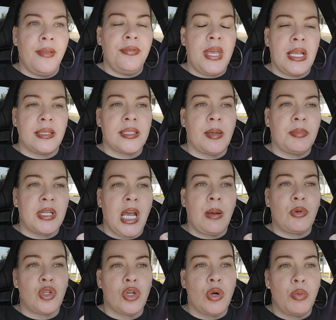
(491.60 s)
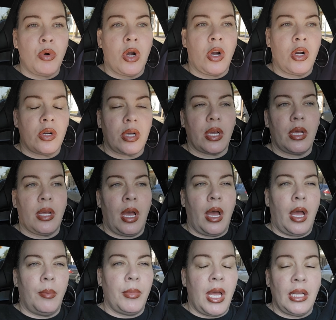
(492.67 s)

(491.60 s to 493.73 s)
and then sometimes she'll work um,